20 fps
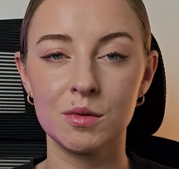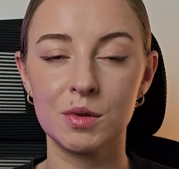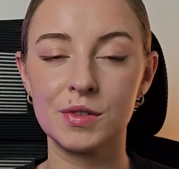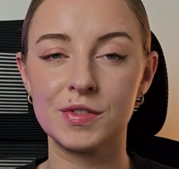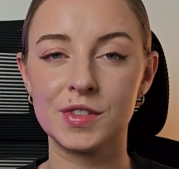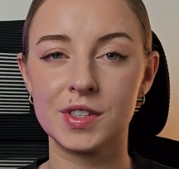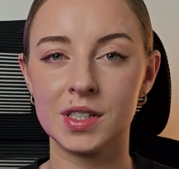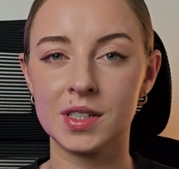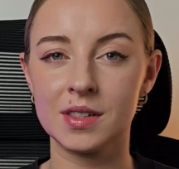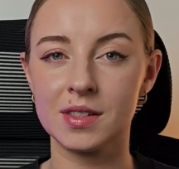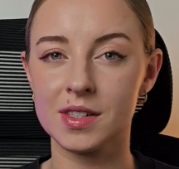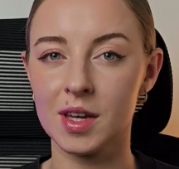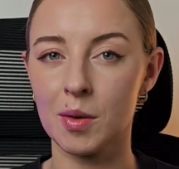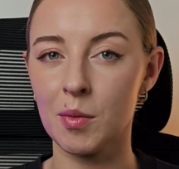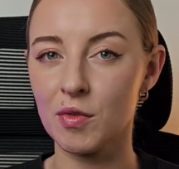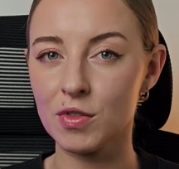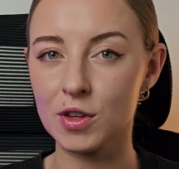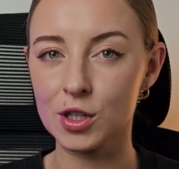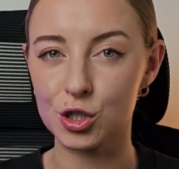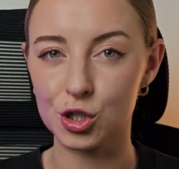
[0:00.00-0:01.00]
we've seen some
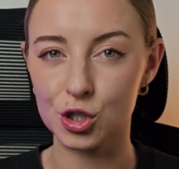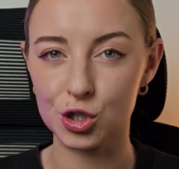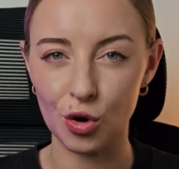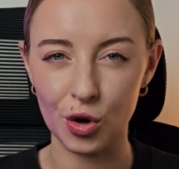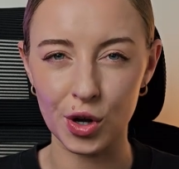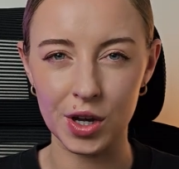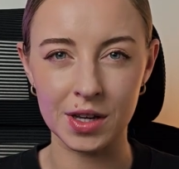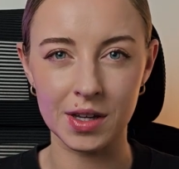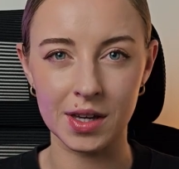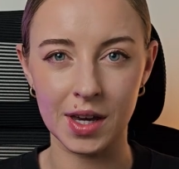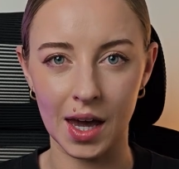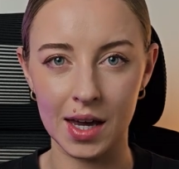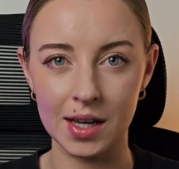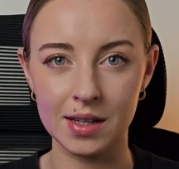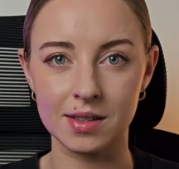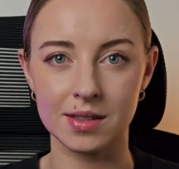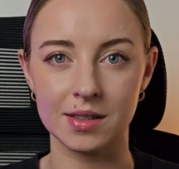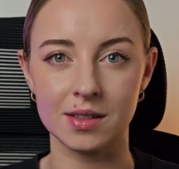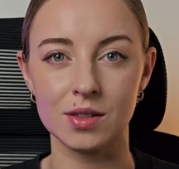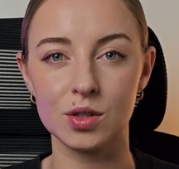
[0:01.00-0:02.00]
of the shocking
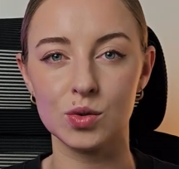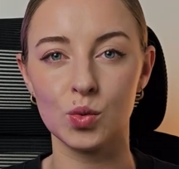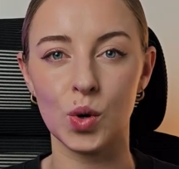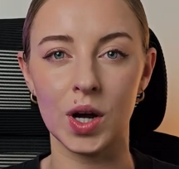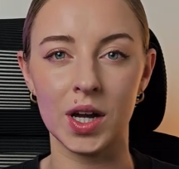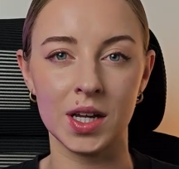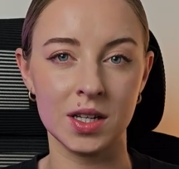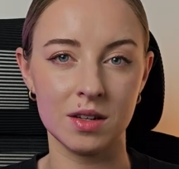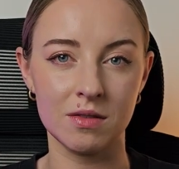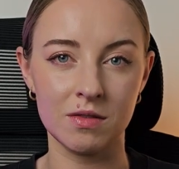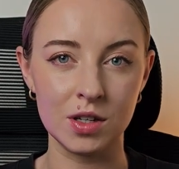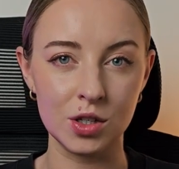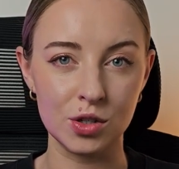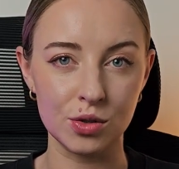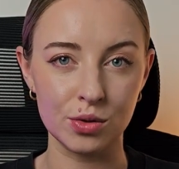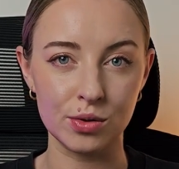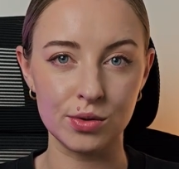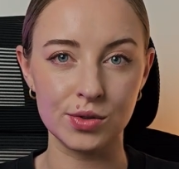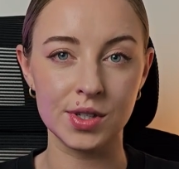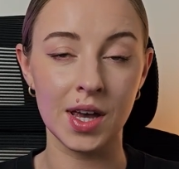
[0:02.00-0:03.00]
cases where
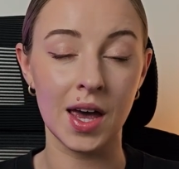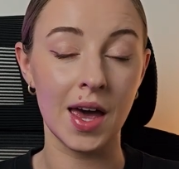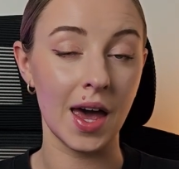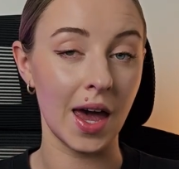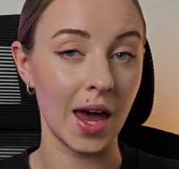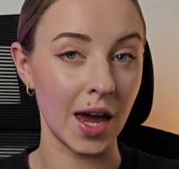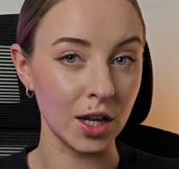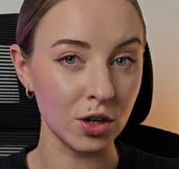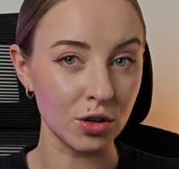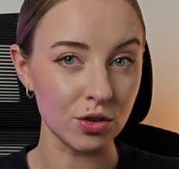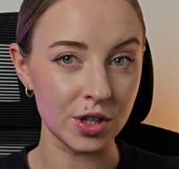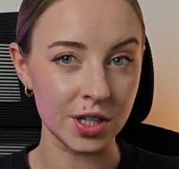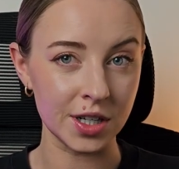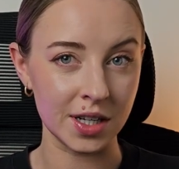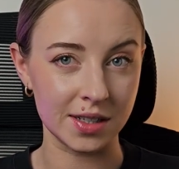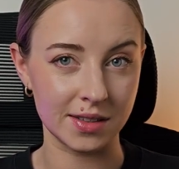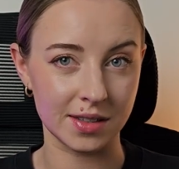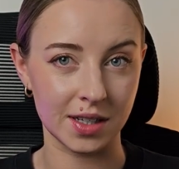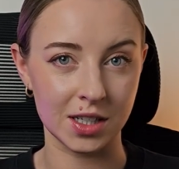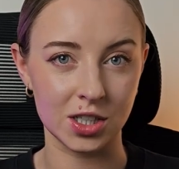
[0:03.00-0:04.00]
individuals and
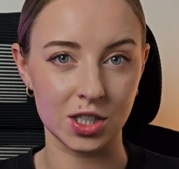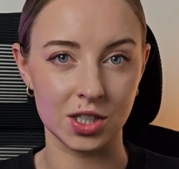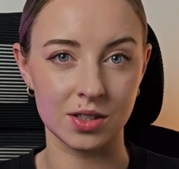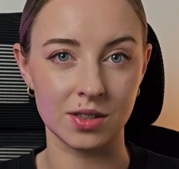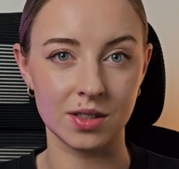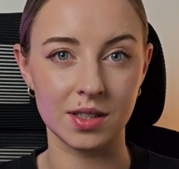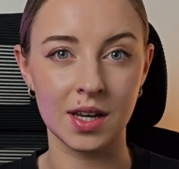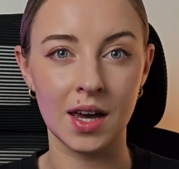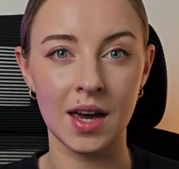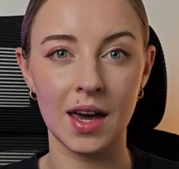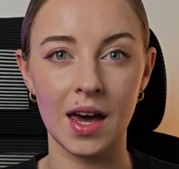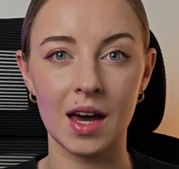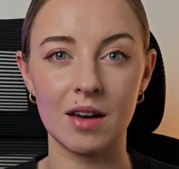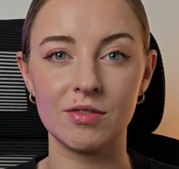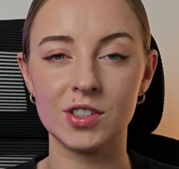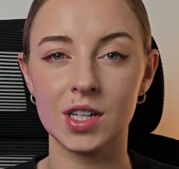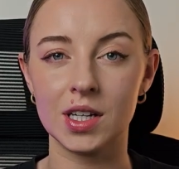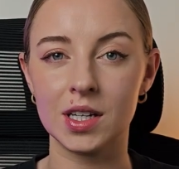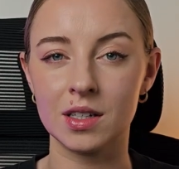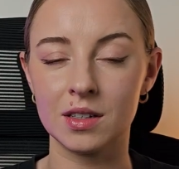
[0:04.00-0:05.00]
organizations have
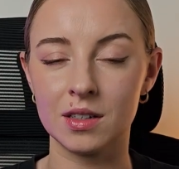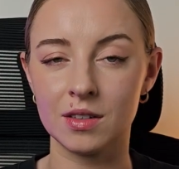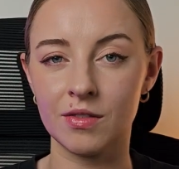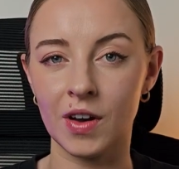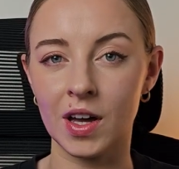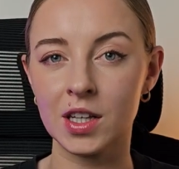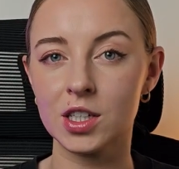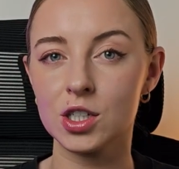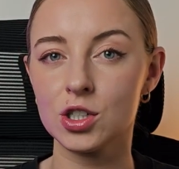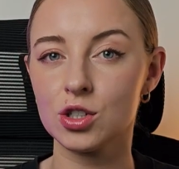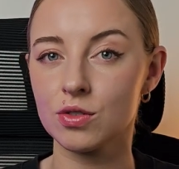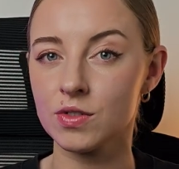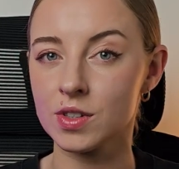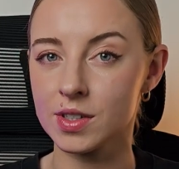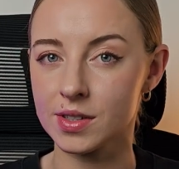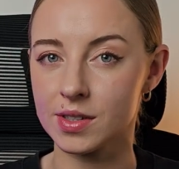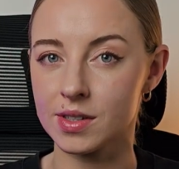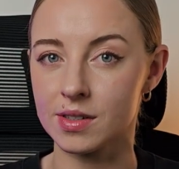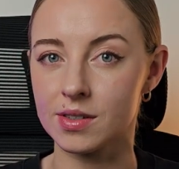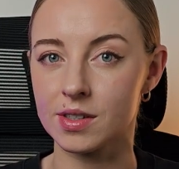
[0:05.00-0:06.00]
taken advantage of the
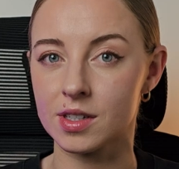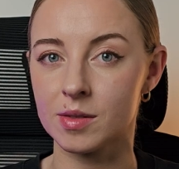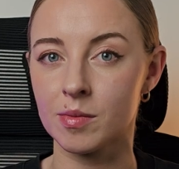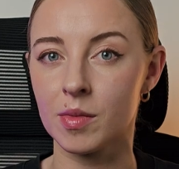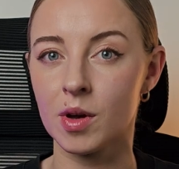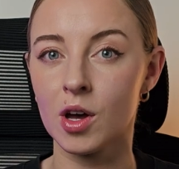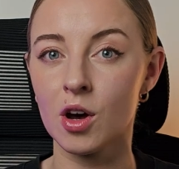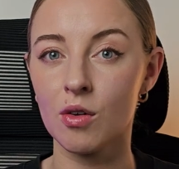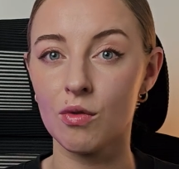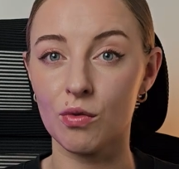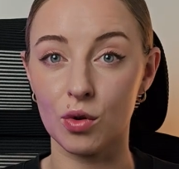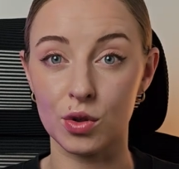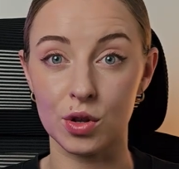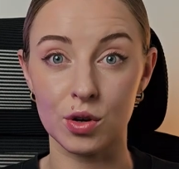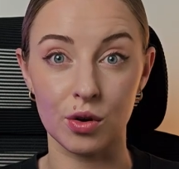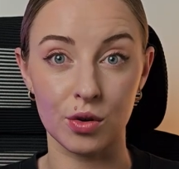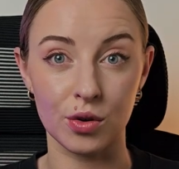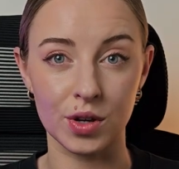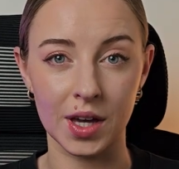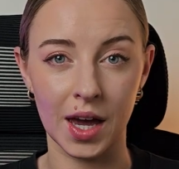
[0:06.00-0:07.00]
system for their
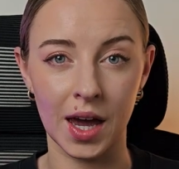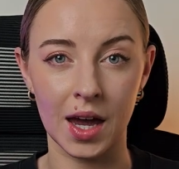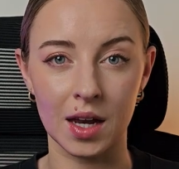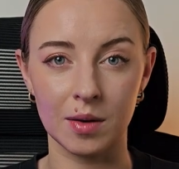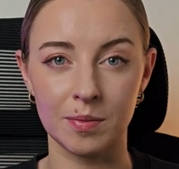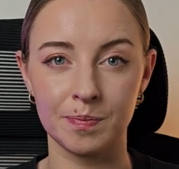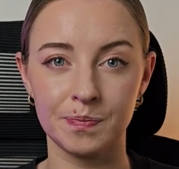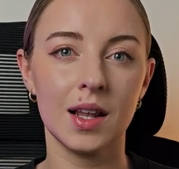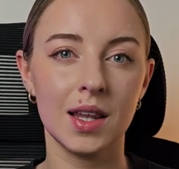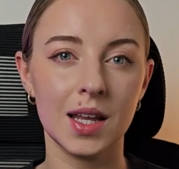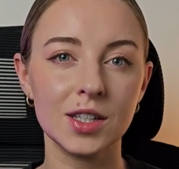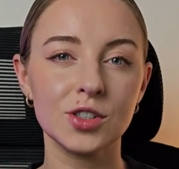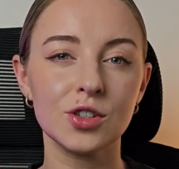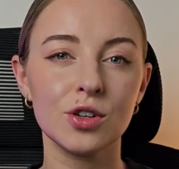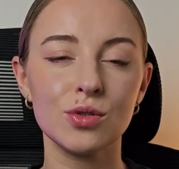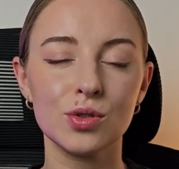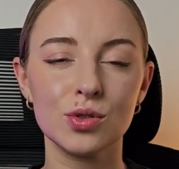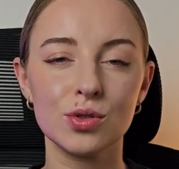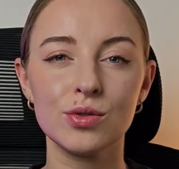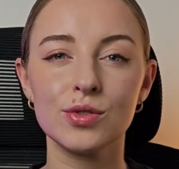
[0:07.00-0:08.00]
own gain. Let's go
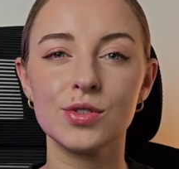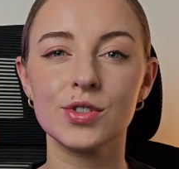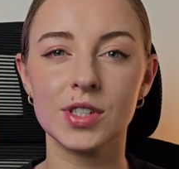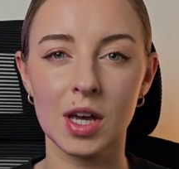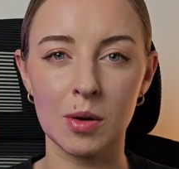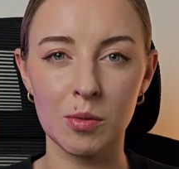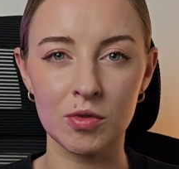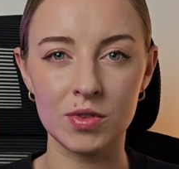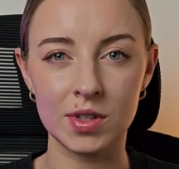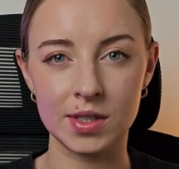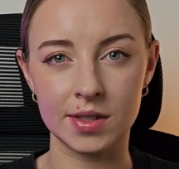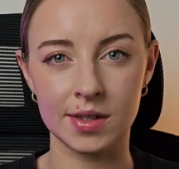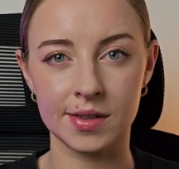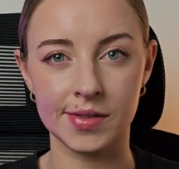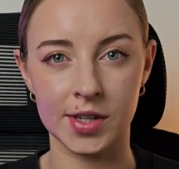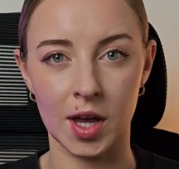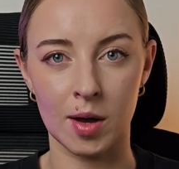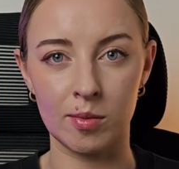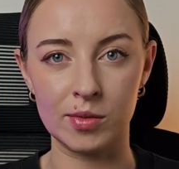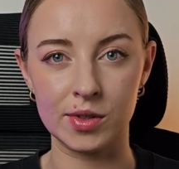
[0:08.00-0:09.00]
through some of these
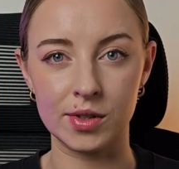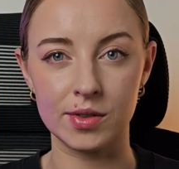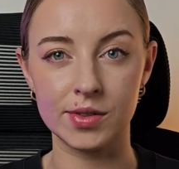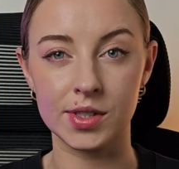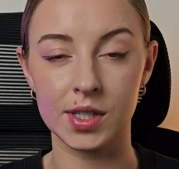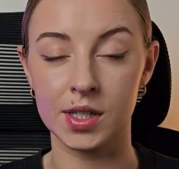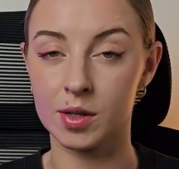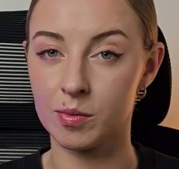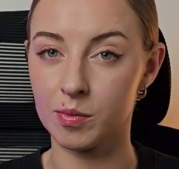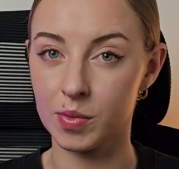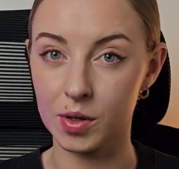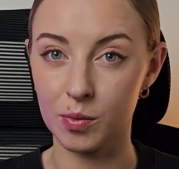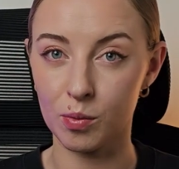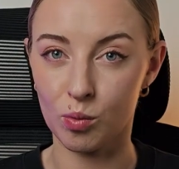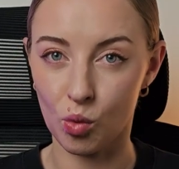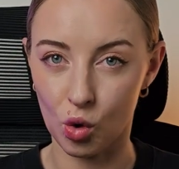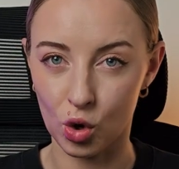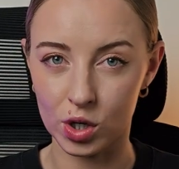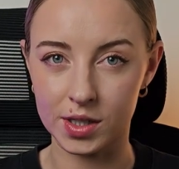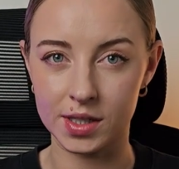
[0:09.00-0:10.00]
examples in a bit
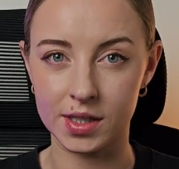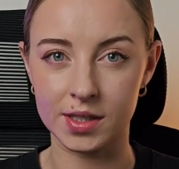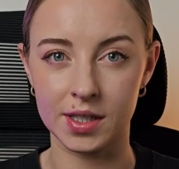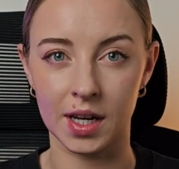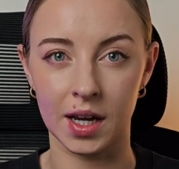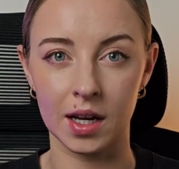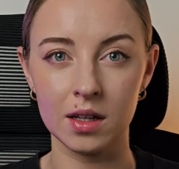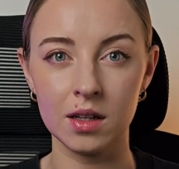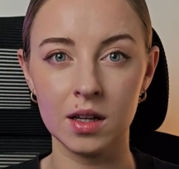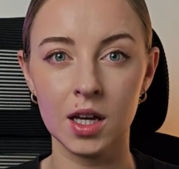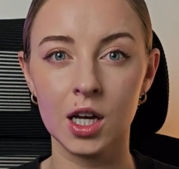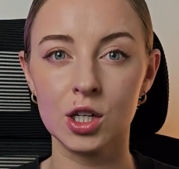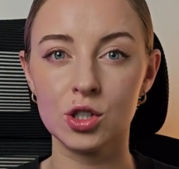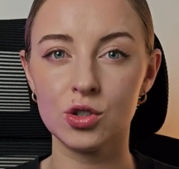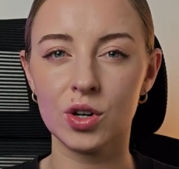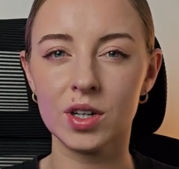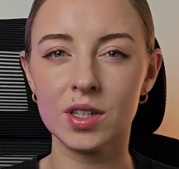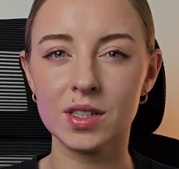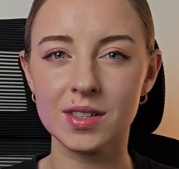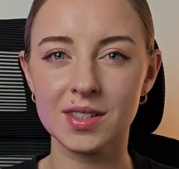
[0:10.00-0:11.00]
more detail to
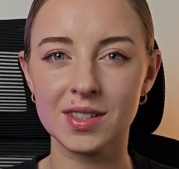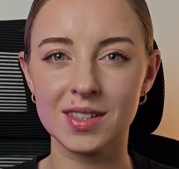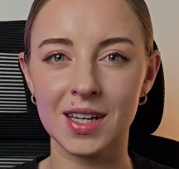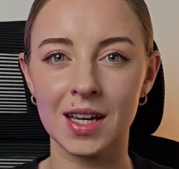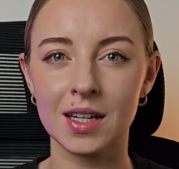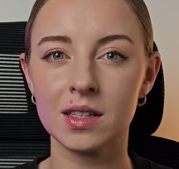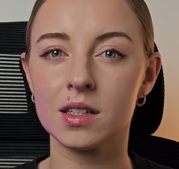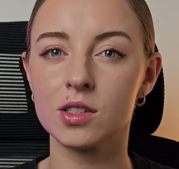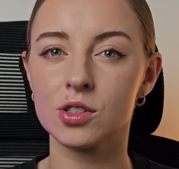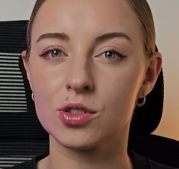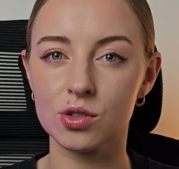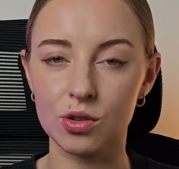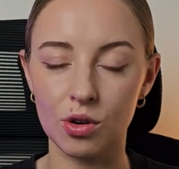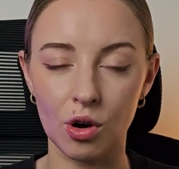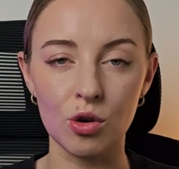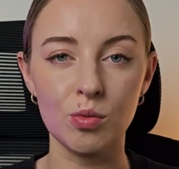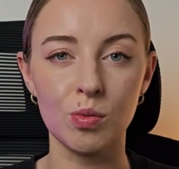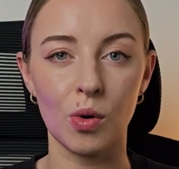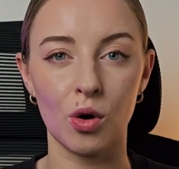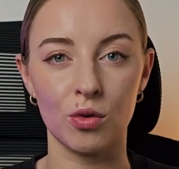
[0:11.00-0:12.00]
understand the
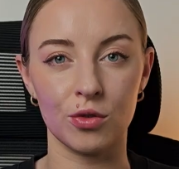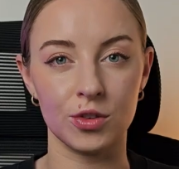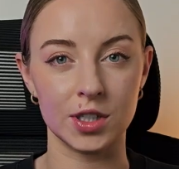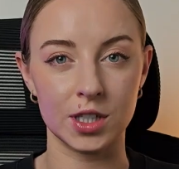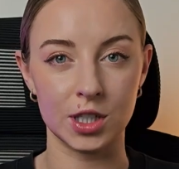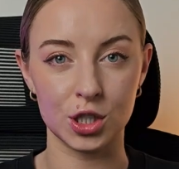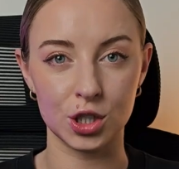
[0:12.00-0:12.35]
scope of the